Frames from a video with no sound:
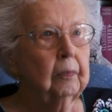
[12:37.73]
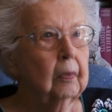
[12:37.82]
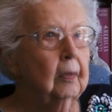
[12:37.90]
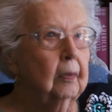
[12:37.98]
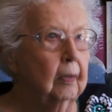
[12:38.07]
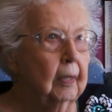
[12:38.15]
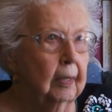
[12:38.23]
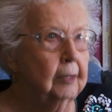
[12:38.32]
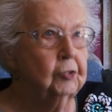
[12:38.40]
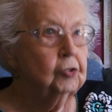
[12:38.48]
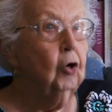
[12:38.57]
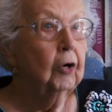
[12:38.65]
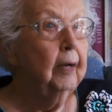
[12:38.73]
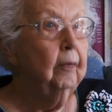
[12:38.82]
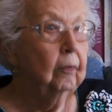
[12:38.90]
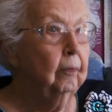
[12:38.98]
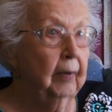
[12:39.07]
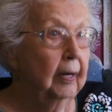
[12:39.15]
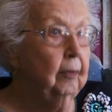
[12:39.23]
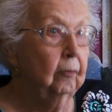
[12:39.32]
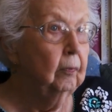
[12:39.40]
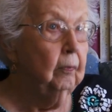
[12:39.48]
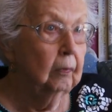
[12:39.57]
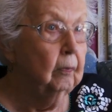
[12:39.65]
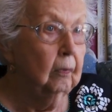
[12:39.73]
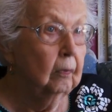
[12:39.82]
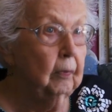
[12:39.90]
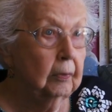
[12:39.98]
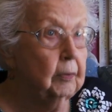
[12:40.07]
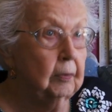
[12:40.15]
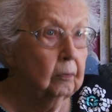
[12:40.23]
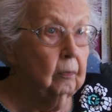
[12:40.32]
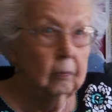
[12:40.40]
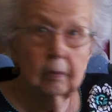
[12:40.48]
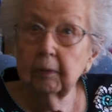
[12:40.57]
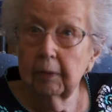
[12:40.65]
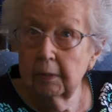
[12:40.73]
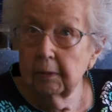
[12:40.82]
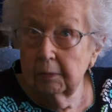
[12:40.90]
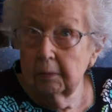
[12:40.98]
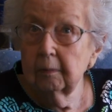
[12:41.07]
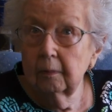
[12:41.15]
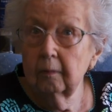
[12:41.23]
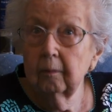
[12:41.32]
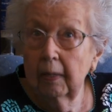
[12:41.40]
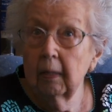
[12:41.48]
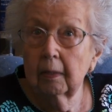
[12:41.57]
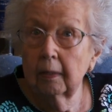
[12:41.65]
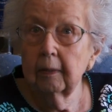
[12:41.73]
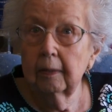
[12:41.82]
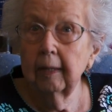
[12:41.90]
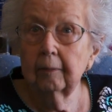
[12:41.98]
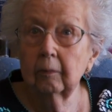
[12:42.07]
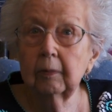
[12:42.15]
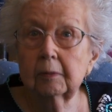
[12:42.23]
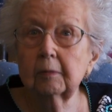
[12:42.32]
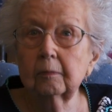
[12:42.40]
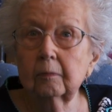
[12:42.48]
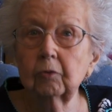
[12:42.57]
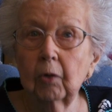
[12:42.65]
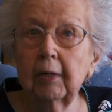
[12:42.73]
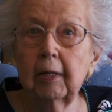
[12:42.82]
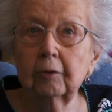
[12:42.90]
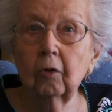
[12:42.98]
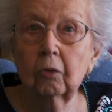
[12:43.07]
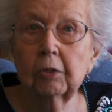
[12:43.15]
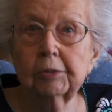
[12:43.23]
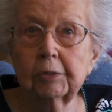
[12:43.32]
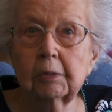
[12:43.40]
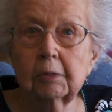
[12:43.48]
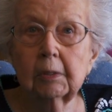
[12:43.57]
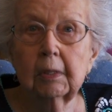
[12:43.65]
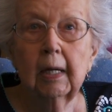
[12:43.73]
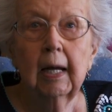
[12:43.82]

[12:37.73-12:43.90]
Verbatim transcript: uh, enjoy being with with these men that were training the horses.